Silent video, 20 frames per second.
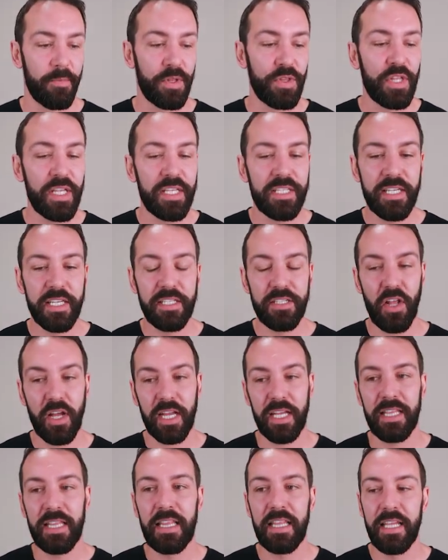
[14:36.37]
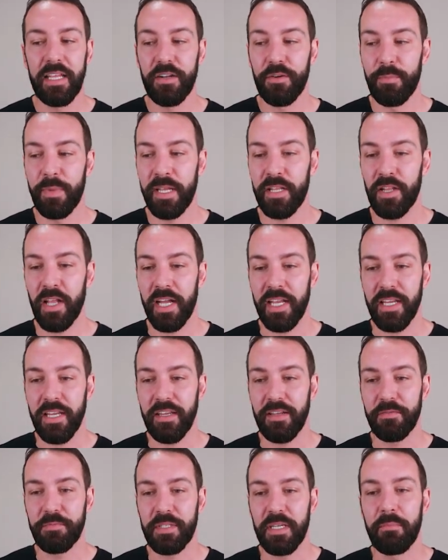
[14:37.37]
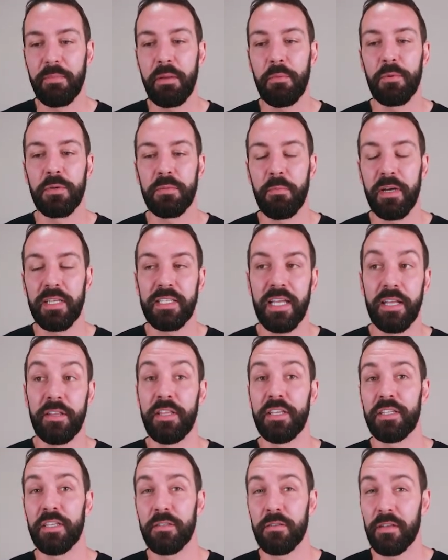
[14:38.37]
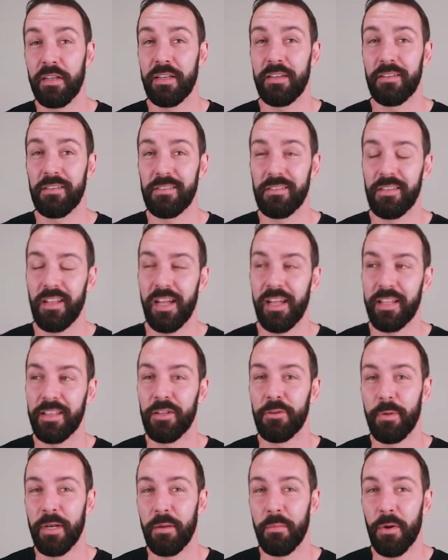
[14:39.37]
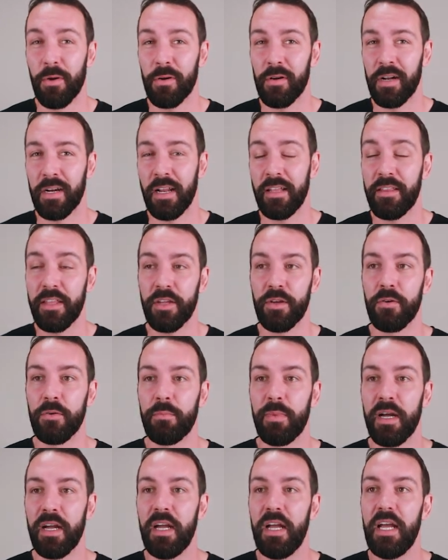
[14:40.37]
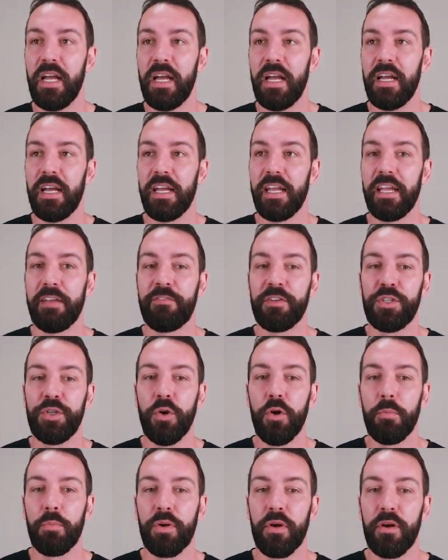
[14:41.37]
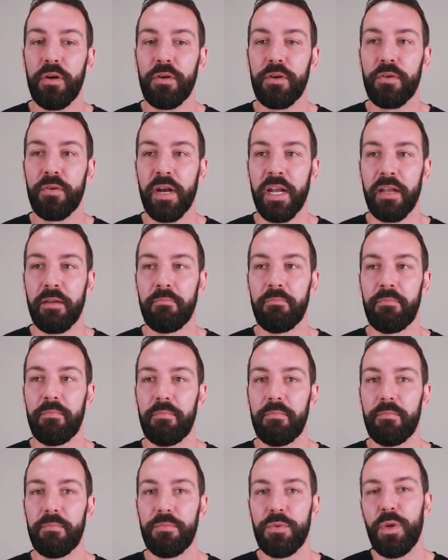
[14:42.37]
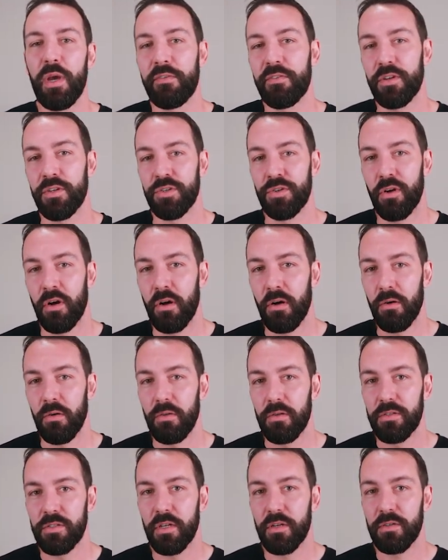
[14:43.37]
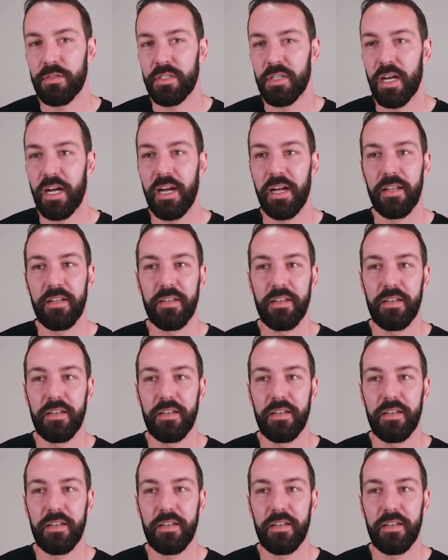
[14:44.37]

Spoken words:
this is like a little bit like, if some people might say this is like a little bit more unethical, but if it's your program, you have control. So it's like,